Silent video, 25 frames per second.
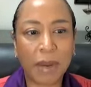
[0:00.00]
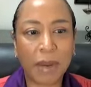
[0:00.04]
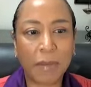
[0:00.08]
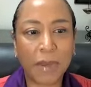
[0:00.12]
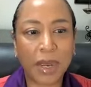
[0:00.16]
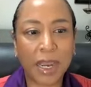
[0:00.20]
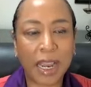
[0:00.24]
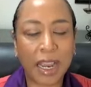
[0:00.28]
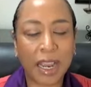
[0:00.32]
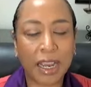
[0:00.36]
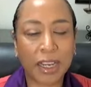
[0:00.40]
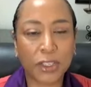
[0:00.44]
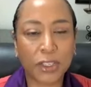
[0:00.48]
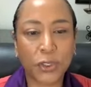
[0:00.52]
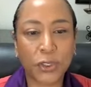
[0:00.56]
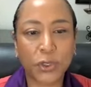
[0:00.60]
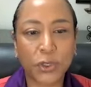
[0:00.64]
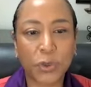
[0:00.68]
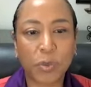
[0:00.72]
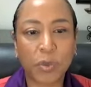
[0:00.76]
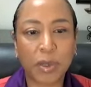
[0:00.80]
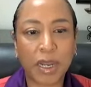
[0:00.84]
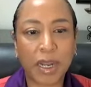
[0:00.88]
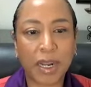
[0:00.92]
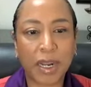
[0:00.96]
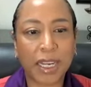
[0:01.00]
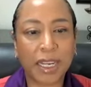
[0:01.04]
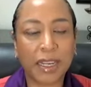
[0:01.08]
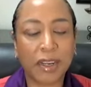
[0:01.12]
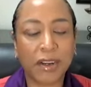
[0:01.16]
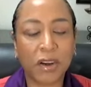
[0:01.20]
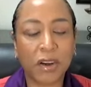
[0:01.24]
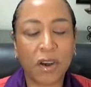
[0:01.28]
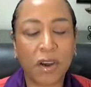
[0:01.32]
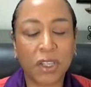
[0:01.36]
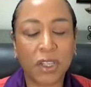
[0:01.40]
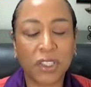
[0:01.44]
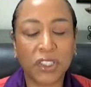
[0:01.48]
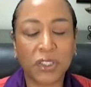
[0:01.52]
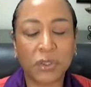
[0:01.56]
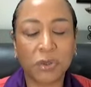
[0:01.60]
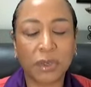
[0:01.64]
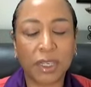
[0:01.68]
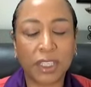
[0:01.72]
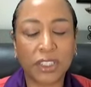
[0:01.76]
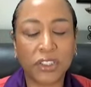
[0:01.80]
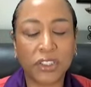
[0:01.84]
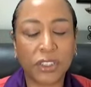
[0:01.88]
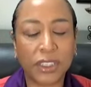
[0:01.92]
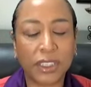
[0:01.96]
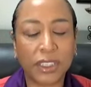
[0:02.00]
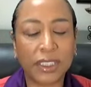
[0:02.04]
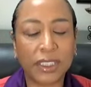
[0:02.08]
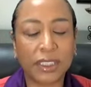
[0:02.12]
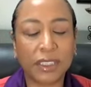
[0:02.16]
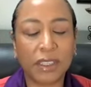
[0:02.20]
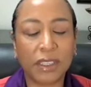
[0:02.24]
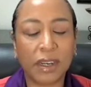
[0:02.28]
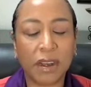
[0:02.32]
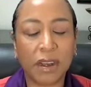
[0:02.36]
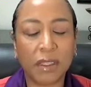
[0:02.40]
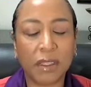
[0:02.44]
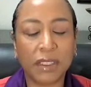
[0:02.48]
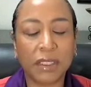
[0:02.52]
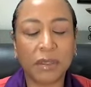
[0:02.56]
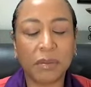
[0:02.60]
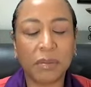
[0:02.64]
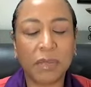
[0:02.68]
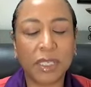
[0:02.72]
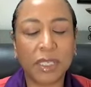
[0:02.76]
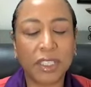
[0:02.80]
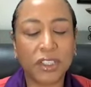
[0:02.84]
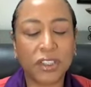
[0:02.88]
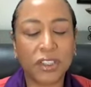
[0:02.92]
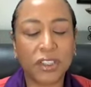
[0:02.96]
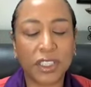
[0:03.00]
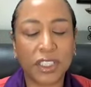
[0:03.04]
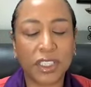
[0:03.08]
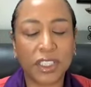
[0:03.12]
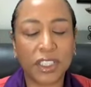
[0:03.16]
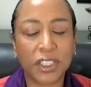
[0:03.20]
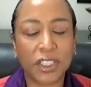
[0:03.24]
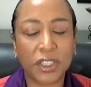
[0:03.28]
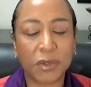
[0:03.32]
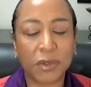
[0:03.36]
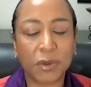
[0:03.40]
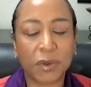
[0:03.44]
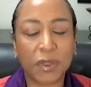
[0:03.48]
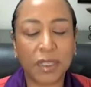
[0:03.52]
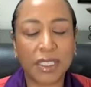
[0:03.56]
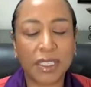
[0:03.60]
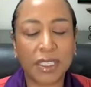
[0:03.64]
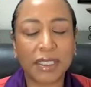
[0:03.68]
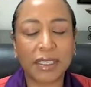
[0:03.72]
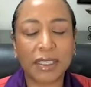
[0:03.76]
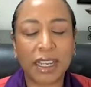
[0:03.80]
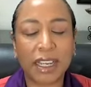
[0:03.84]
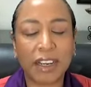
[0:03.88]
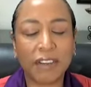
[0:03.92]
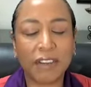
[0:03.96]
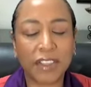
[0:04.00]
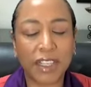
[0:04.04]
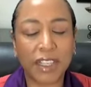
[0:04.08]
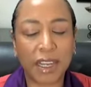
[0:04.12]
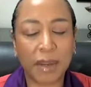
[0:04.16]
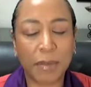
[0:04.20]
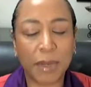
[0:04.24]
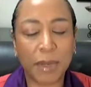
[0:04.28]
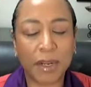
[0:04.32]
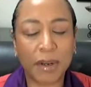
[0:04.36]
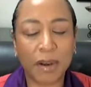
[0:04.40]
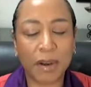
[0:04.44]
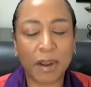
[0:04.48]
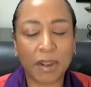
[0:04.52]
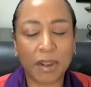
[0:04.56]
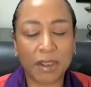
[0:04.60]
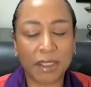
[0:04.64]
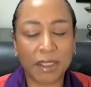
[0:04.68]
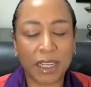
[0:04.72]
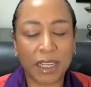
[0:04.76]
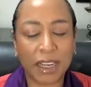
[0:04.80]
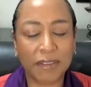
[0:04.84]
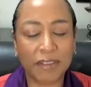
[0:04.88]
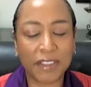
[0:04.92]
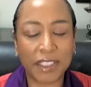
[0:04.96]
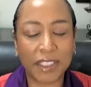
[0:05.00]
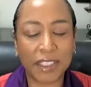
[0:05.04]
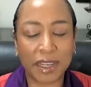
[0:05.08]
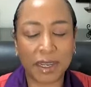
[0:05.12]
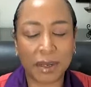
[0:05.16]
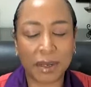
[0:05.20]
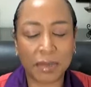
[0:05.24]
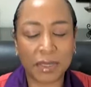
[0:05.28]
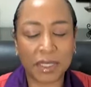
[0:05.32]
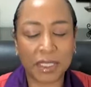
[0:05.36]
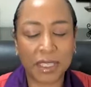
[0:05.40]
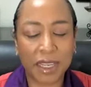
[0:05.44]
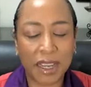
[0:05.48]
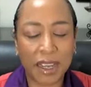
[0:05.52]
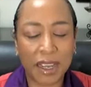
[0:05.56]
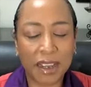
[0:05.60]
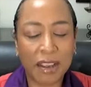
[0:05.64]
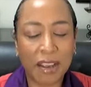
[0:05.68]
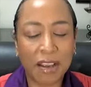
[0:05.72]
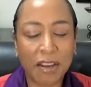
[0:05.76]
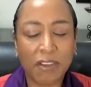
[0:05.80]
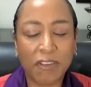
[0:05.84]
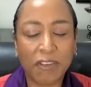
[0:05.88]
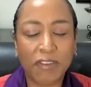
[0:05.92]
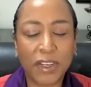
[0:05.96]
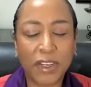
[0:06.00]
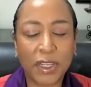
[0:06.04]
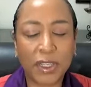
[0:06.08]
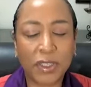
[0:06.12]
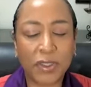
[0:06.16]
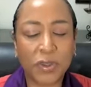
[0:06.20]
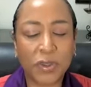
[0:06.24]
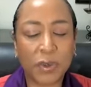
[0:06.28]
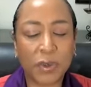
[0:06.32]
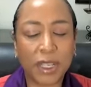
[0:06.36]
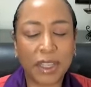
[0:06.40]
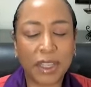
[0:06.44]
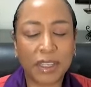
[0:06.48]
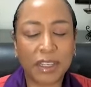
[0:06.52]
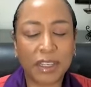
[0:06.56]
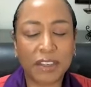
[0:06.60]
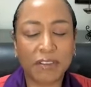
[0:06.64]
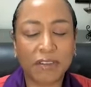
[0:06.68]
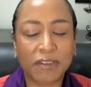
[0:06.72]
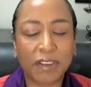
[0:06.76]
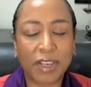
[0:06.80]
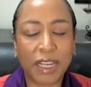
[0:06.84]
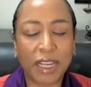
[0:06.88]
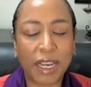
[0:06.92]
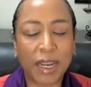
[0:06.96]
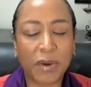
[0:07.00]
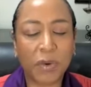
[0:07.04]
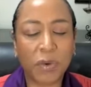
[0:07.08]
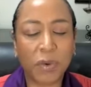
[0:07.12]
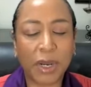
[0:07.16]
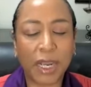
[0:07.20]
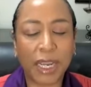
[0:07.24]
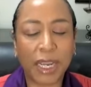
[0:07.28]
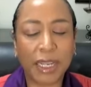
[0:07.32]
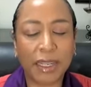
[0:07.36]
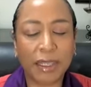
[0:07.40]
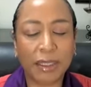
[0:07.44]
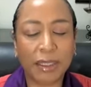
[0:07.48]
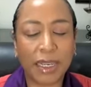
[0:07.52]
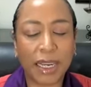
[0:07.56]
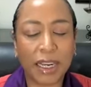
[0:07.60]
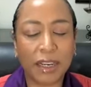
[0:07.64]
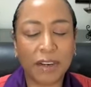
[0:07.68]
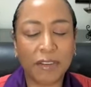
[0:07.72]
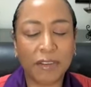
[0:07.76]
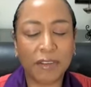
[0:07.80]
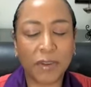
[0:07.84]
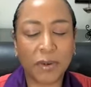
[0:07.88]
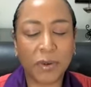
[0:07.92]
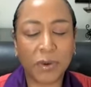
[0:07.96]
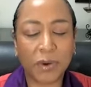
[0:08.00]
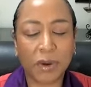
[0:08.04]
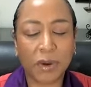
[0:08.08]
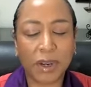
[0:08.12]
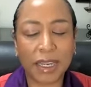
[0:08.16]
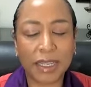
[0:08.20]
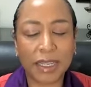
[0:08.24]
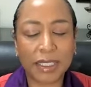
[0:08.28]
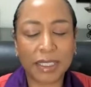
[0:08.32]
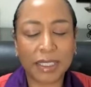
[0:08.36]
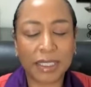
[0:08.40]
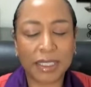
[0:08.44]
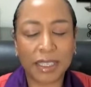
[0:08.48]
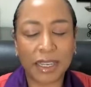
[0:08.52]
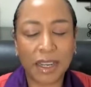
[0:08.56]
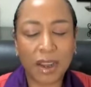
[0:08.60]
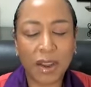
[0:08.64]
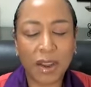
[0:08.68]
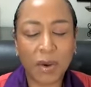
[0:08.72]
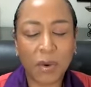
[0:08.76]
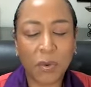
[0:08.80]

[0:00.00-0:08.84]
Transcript: May my astral body in all directions, in all dimensions, through this lifetime and all lifetimes, filled with divine white light of the Christ.